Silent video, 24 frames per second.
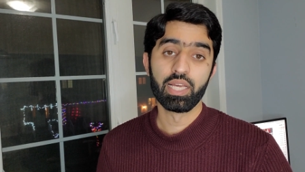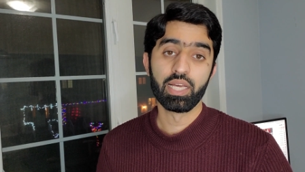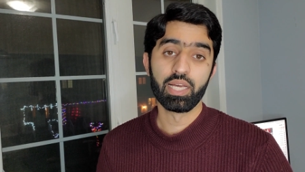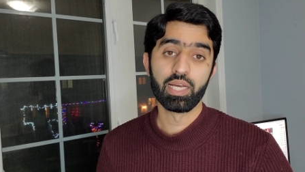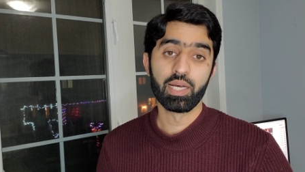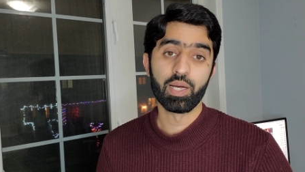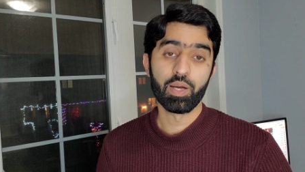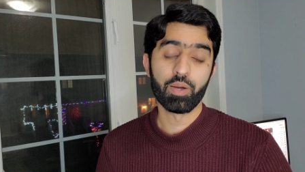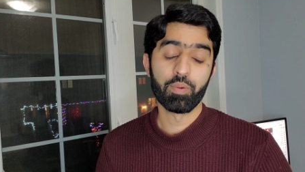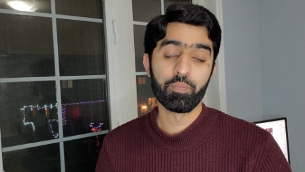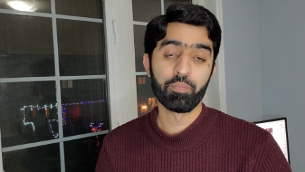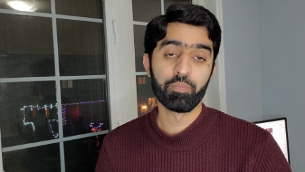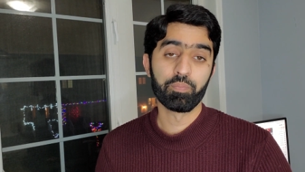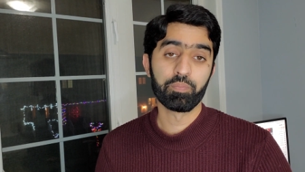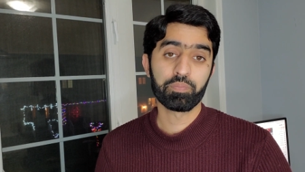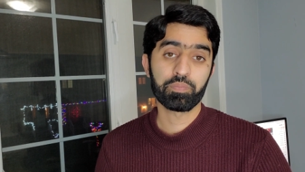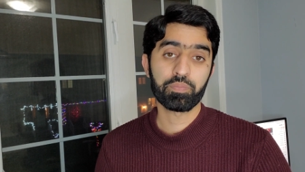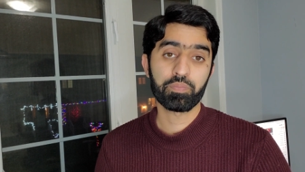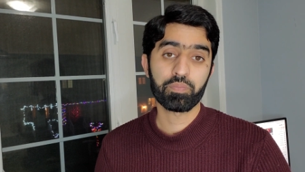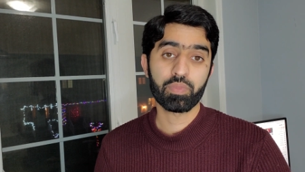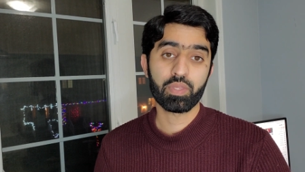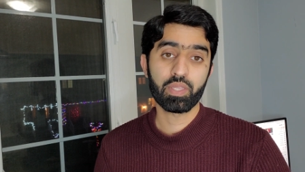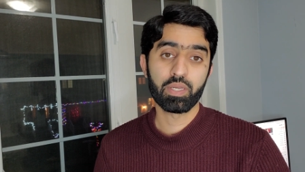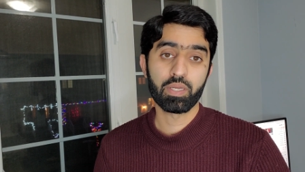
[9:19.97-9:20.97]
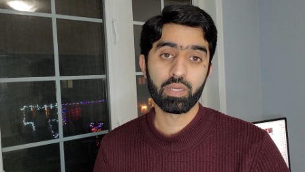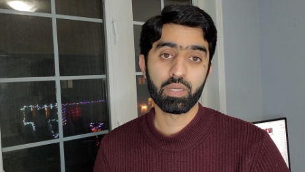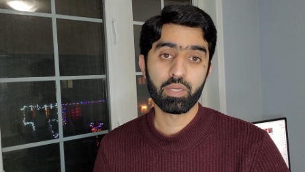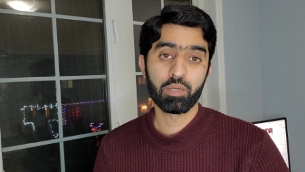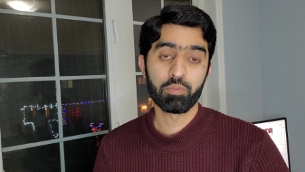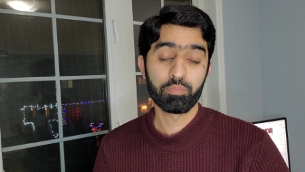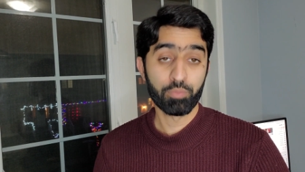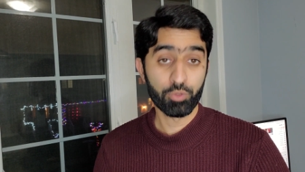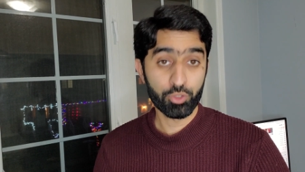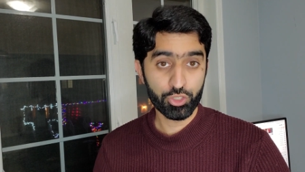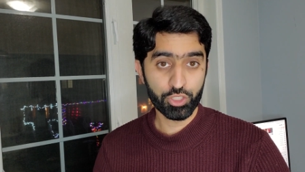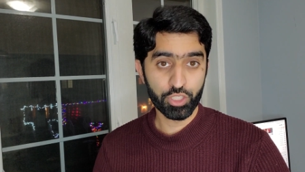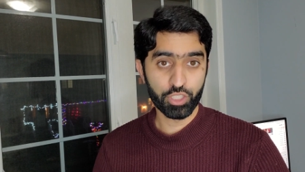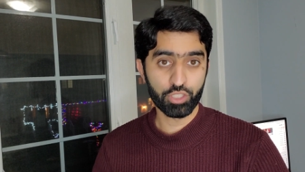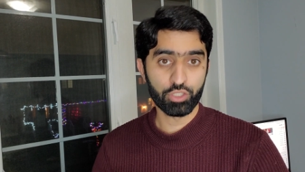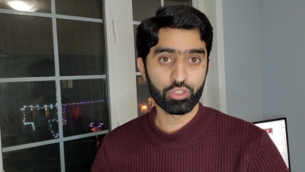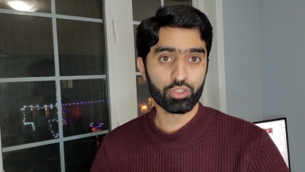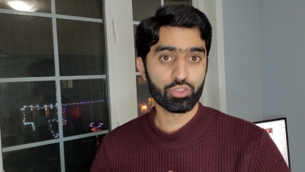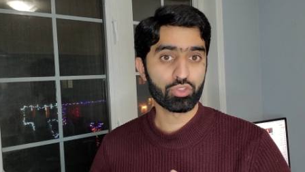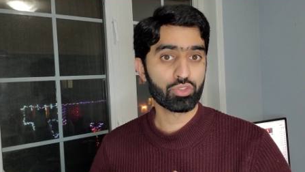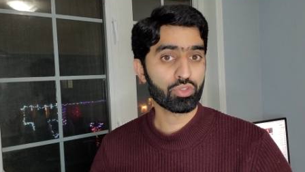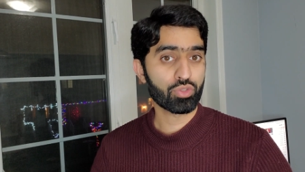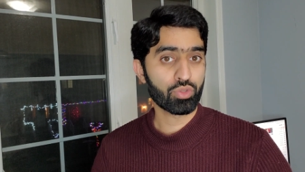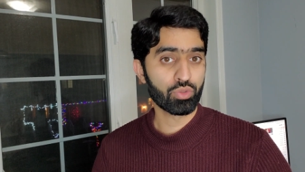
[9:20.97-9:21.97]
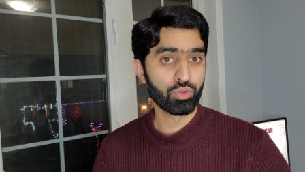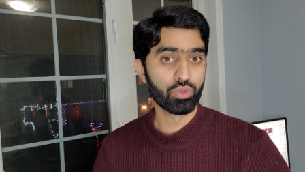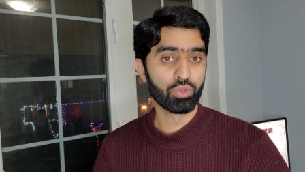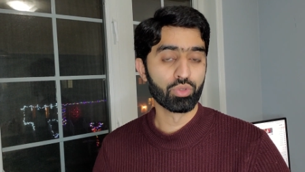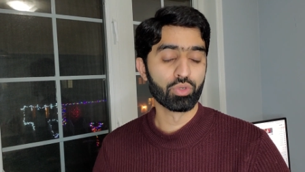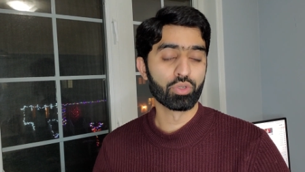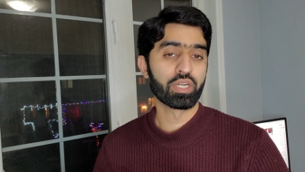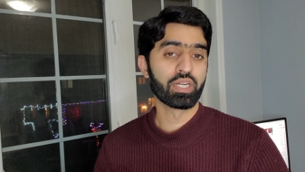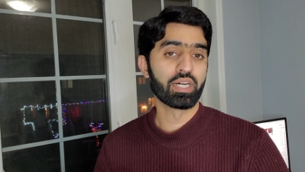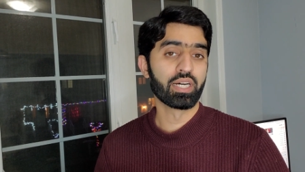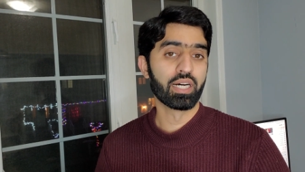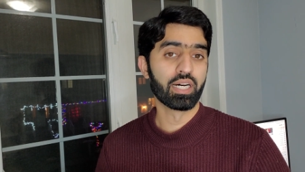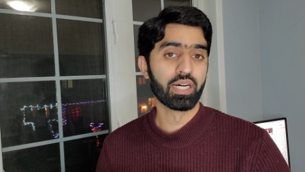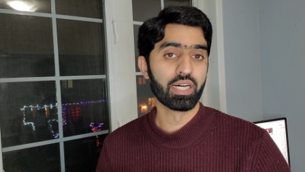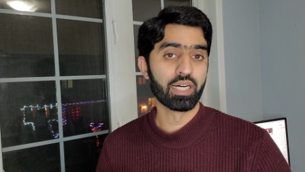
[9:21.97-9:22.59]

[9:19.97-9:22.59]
um, uh, pushing the score,